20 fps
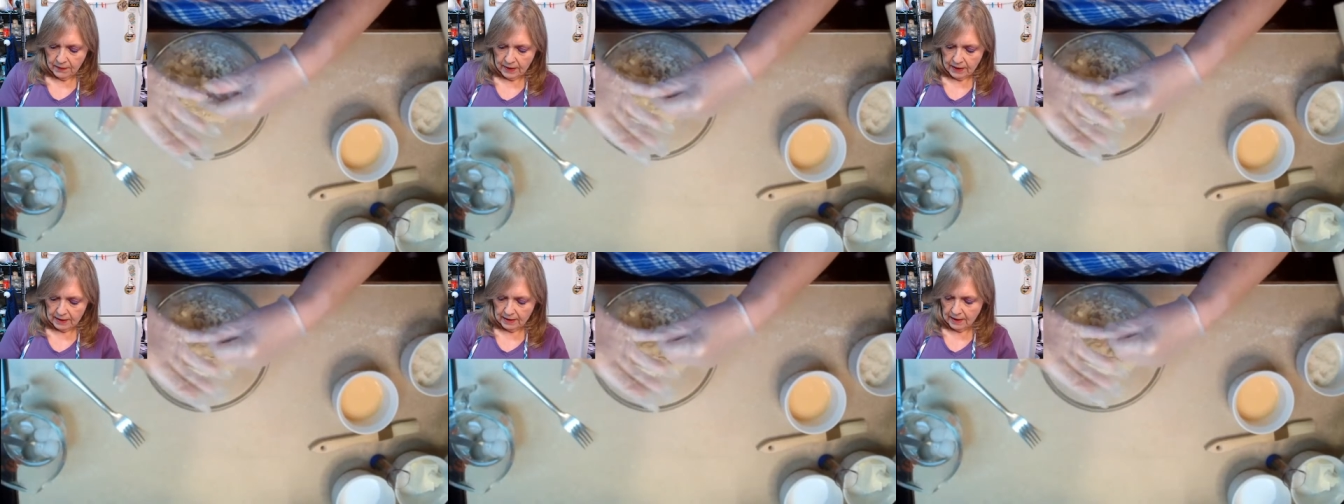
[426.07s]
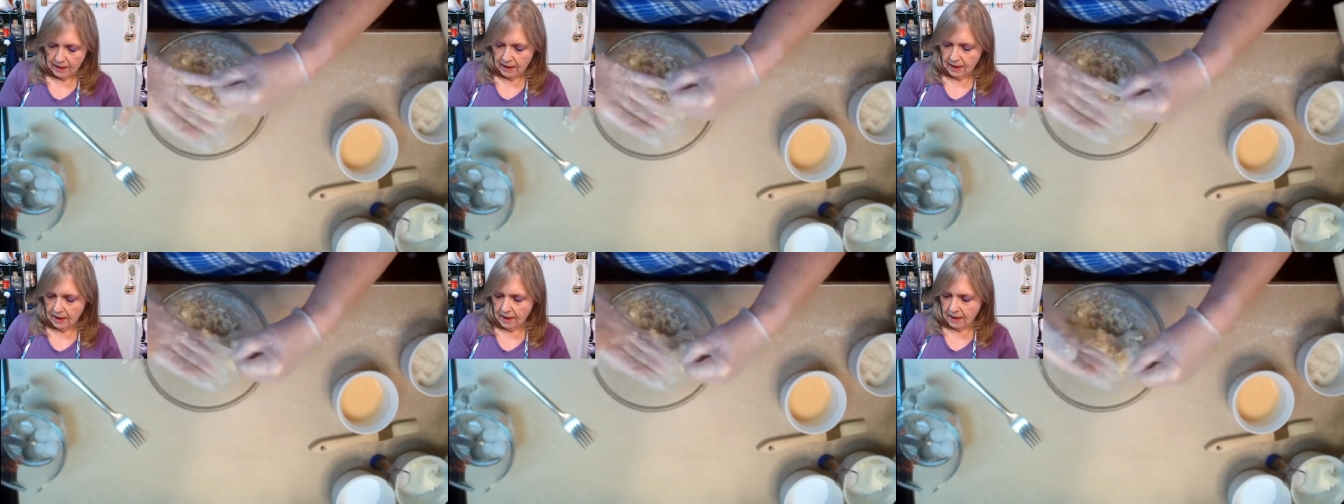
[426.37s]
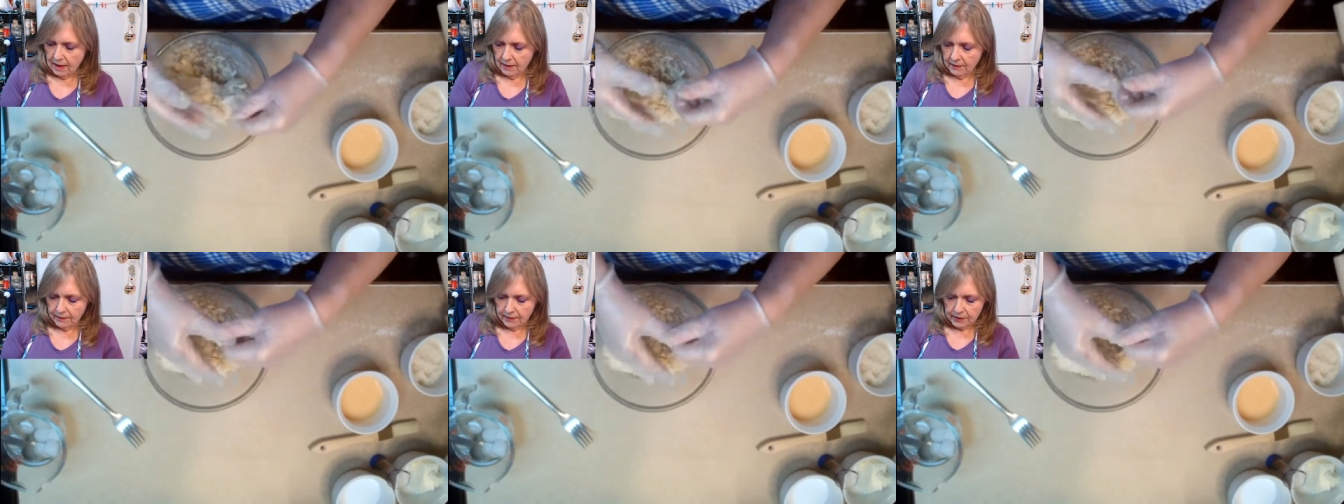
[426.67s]
that
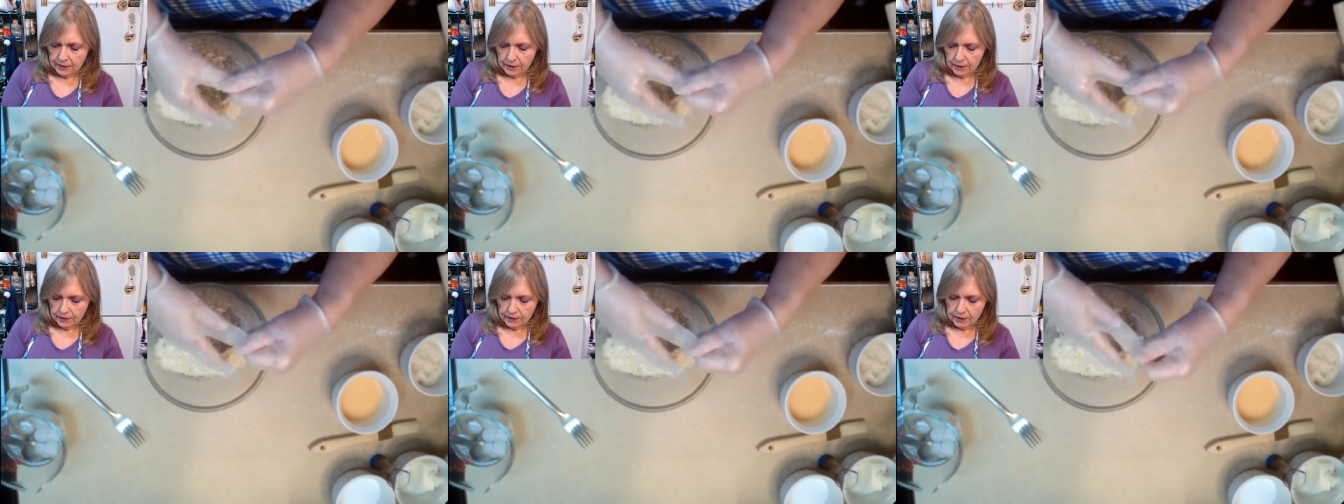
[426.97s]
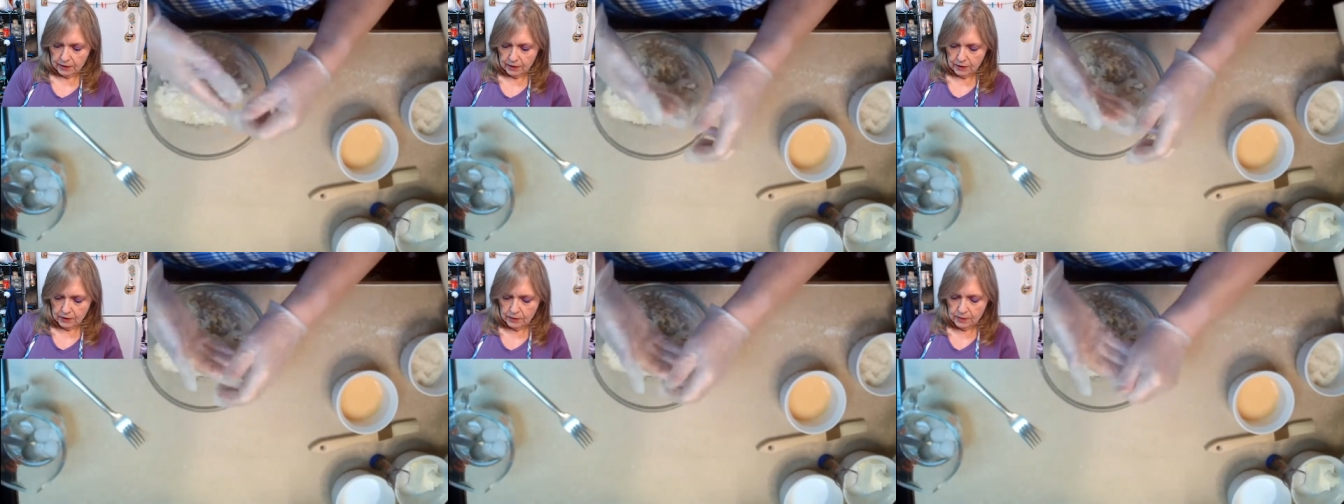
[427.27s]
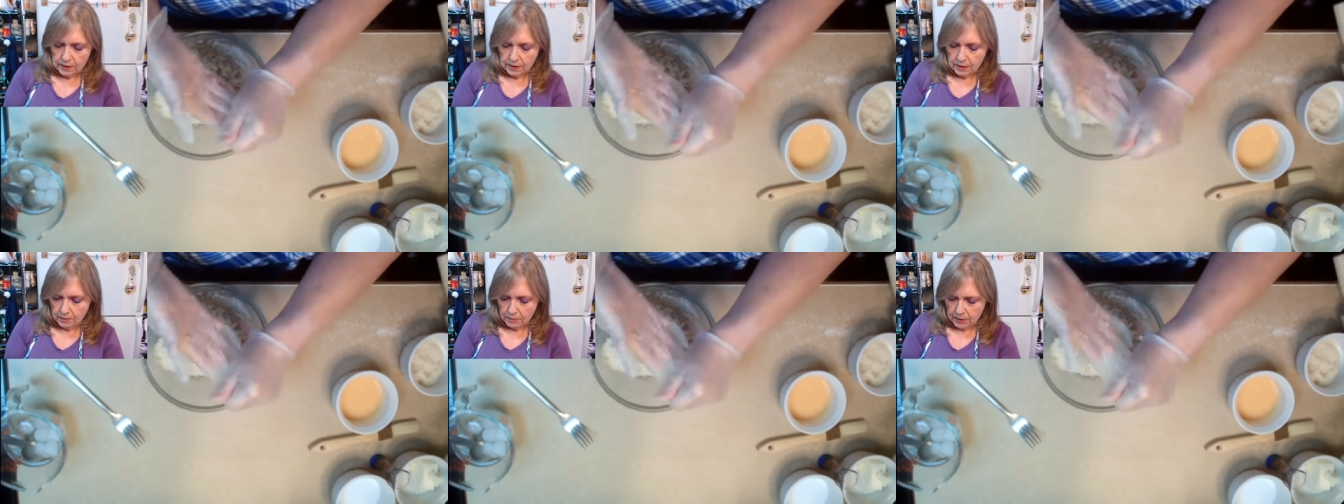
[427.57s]
I forgot to
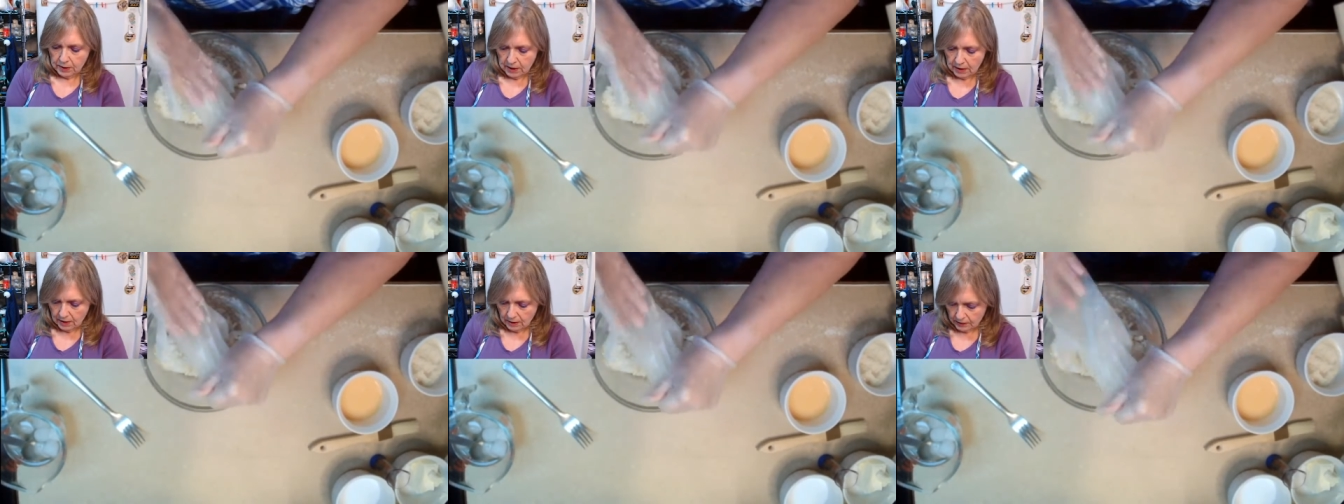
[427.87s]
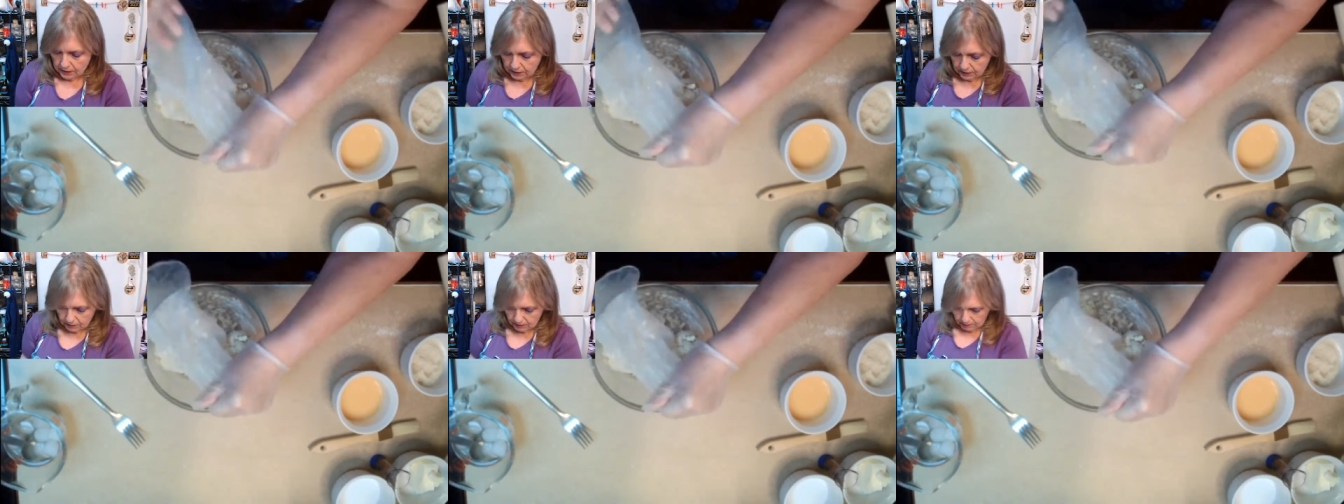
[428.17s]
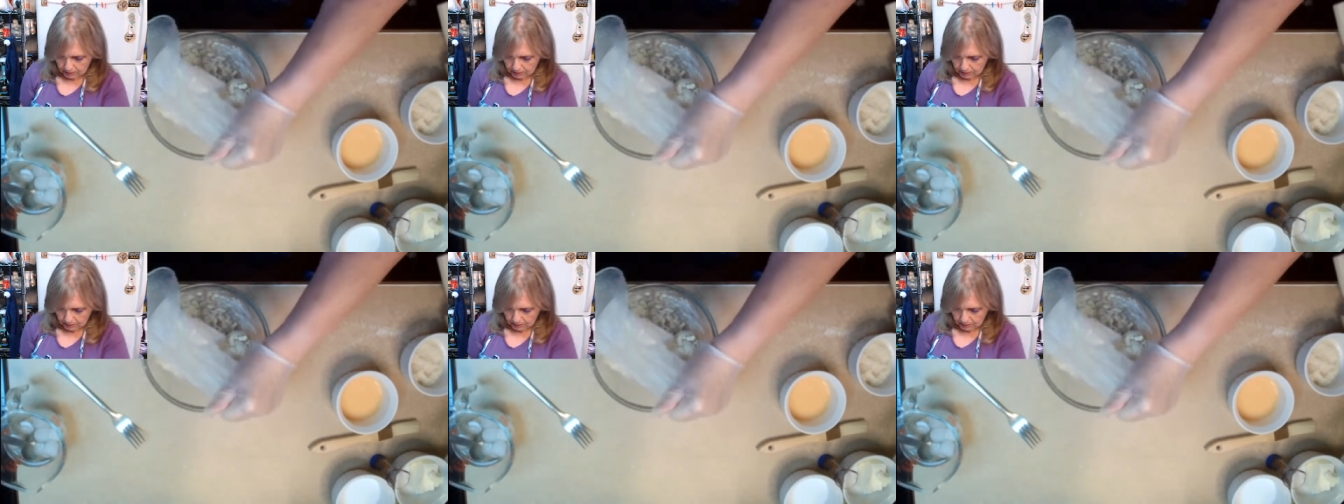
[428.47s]
do something here,